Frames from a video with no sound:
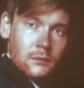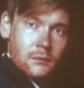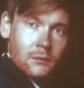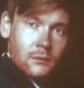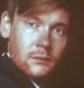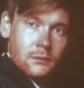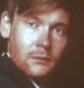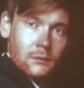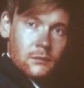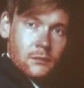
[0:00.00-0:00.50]

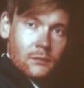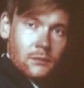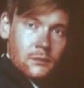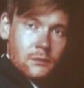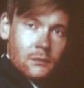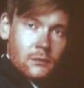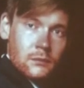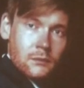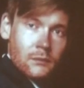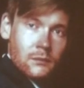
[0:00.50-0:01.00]
You can
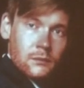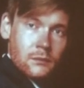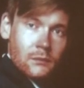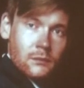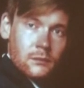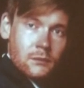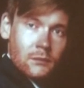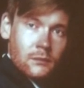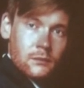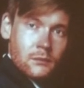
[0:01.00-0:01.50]
ask, how does
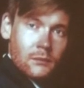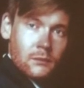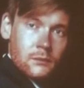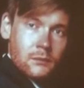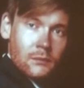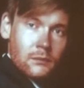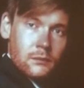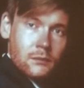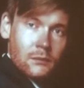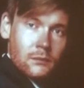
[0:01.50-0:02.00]
it feel
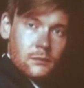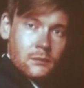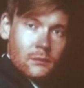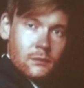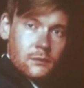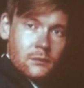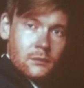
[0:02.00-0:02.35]
like?